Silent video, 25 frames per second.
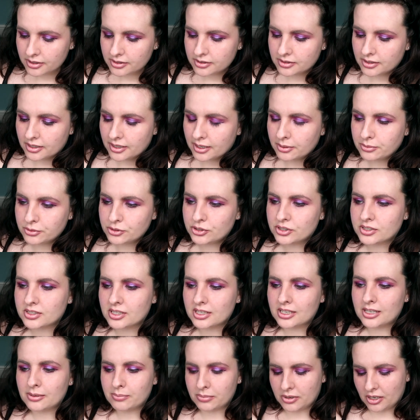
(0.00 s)
So that was just a
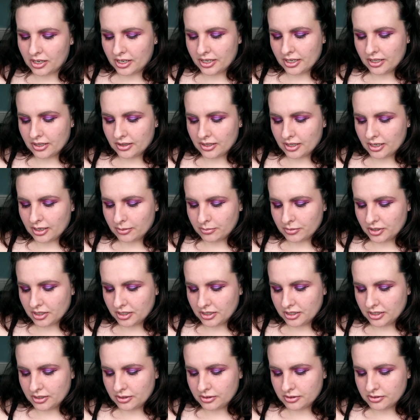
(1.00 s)
lip liner. Then I'm
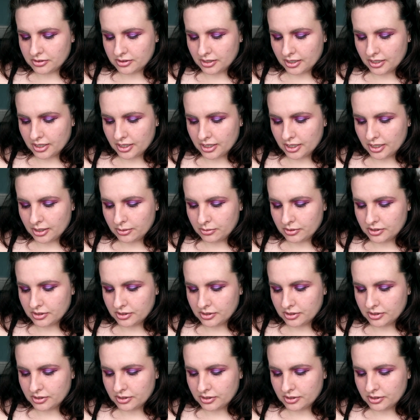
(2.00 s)
gonna use a,